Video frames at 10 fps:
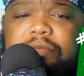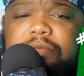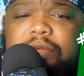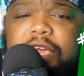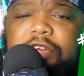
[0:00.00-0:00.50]

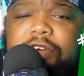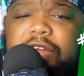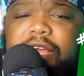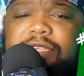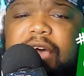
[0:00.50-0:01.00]

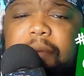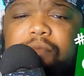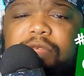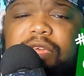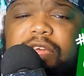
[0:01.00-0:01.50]
ingredients. I'm
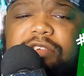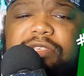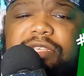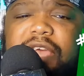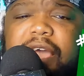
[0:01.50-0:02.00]
really interested
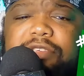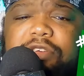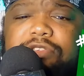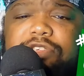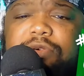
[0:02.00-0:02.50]
to see how he's
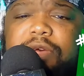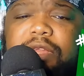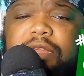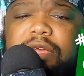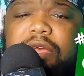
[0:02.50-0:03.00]
going to do it.
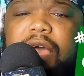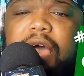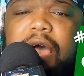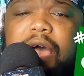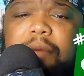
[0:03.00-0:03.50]

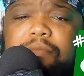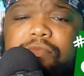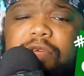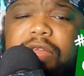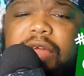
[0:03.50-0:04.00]
I'm
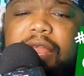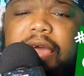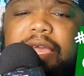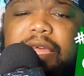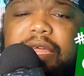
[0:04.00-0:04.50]
really not
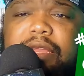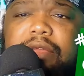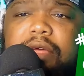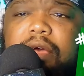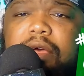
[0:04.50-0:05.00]

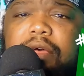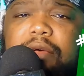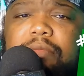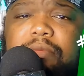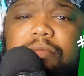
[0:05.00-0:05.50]
liking
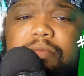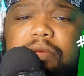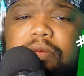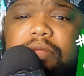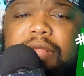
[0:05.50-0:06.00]

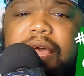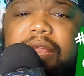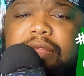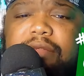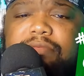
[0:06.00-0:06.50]
that
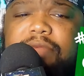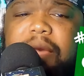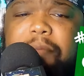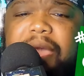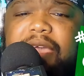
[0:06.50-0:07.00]

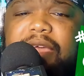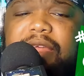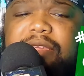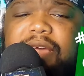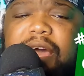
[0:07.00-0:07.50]
bacon
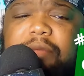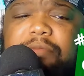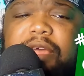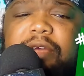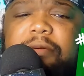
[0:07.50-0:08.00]
he's got up
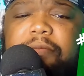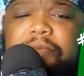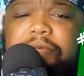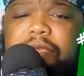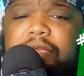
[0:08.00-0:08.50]
there
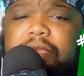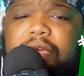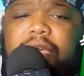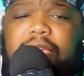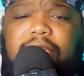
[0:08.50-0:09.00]

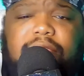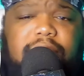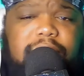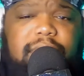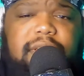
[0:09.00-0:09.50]
either,
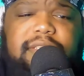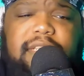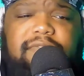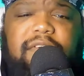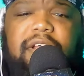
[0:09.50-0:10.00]
because
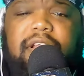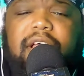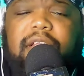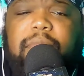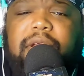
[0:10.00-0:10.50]
that's very an
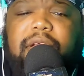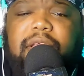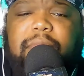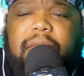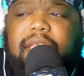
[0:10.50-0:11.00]

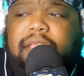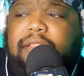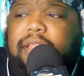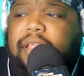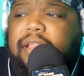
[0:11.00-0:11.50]
un-American
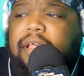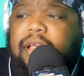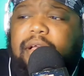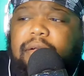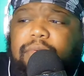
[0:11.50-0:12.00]
bacon,
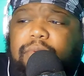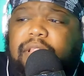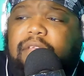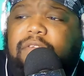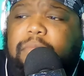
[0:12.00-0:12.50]
and we
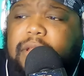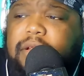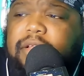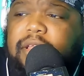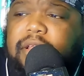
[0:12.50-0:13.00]
live in
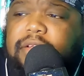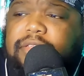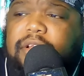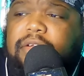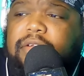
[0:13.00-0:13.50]
America here,
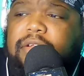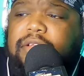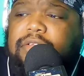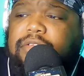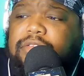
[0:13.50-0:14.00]
sir.
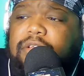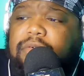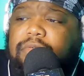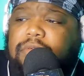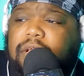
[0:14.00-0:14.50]

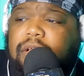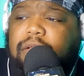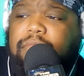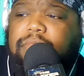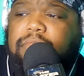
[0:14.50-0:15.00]

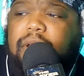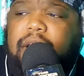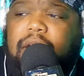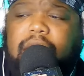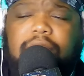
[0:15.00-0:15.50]
So
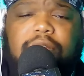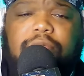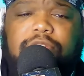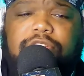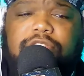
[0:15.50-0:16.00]
I don't know
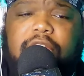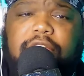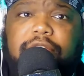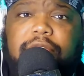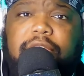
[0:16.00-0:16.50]
what you're trying to
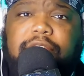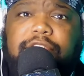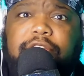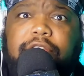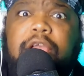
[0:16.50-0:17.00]
do here,
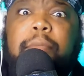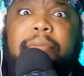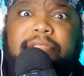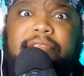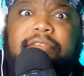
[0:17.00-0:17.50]
sir,
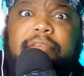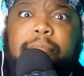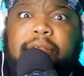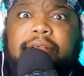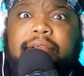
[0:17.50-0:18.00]
but this is
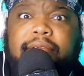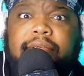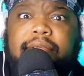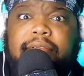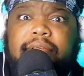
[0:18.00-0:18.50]
America,
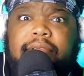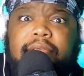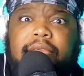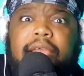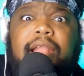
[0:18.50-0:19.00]

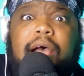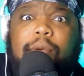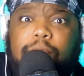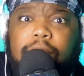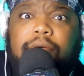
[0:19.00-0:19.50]
and I
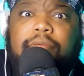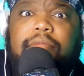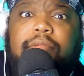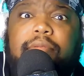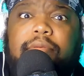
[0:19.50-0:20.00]
want
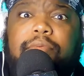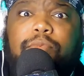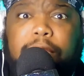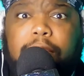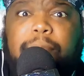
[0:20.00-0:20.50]

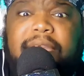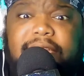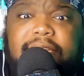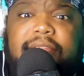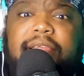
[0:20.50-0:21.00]
real
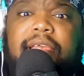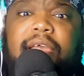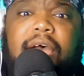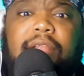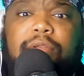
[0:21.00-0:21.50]
bacon.
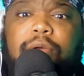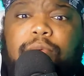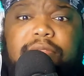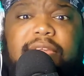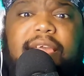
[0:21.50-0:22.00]
I don't know
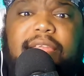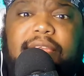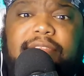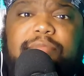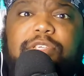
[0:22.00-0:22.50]
what that
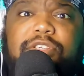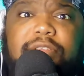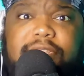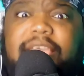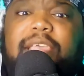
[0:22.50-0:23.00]
is, but you
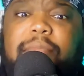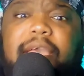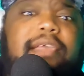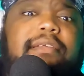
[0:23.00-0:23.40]
can take it back.